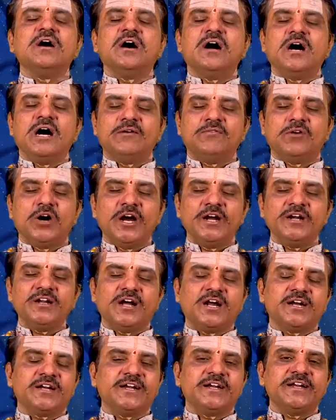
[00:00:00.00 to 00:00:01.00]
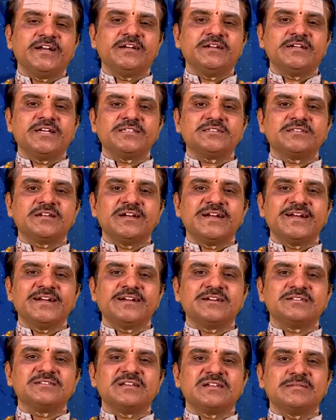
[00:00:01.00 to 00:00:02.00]
avoid attending death related
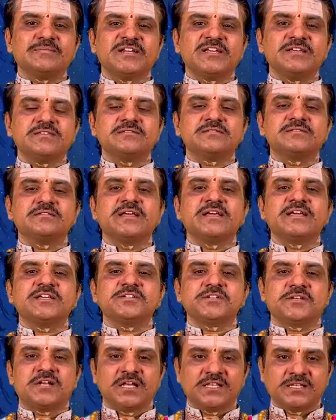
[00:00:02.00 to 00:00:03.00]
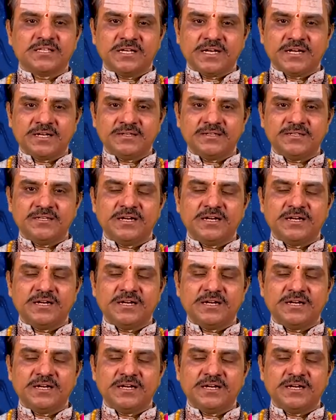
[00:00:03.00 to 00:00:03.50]
ceremonies like Shraddha